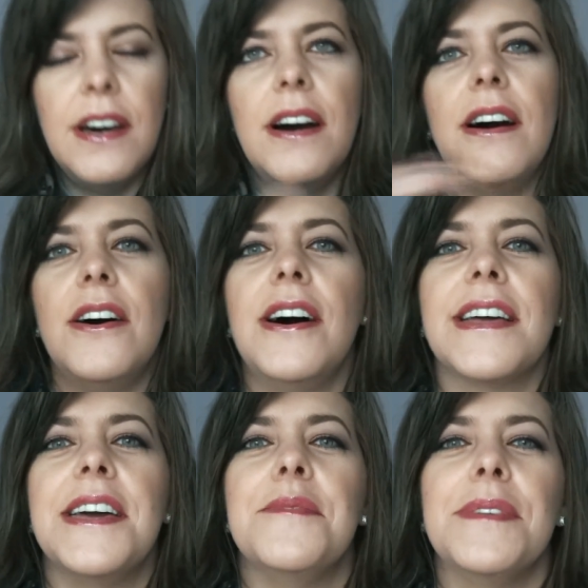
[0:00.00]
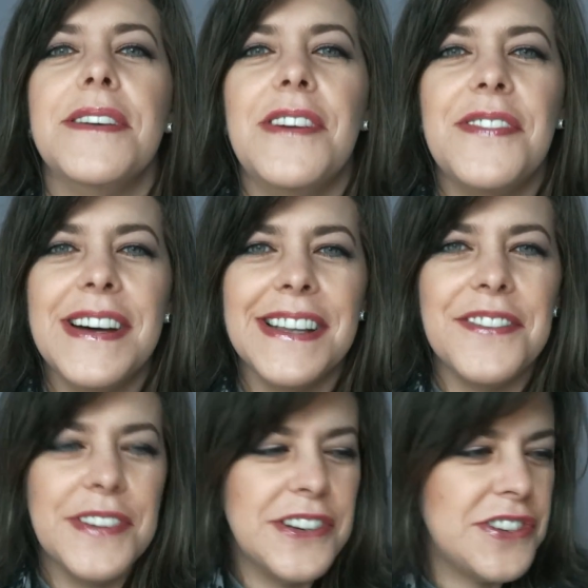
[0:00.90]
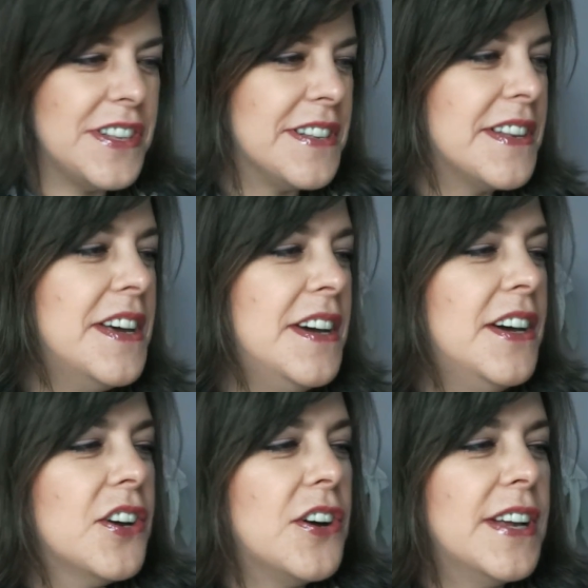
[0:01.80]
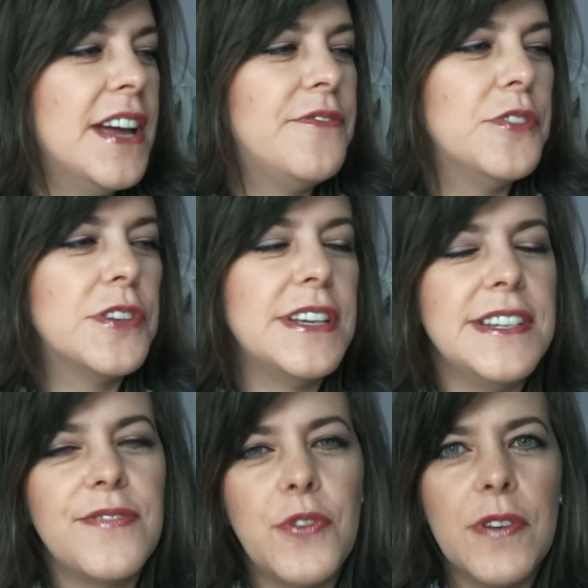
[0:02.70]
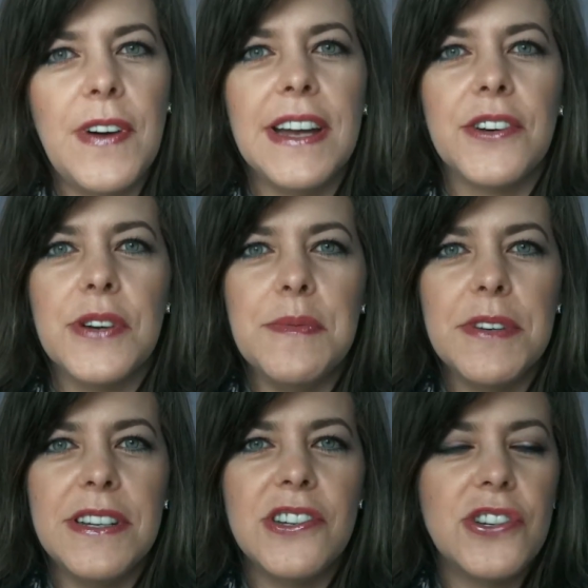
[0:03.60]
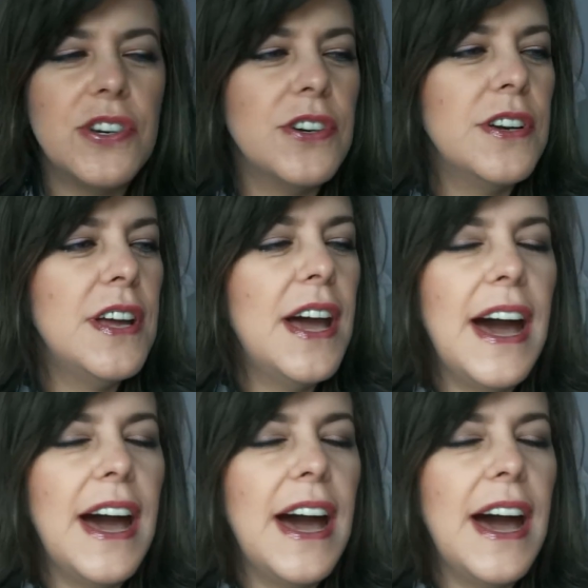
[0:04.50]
Oh, I can't believe I finally finished this. Garnier Fructis Fortifying Cream Conditioner.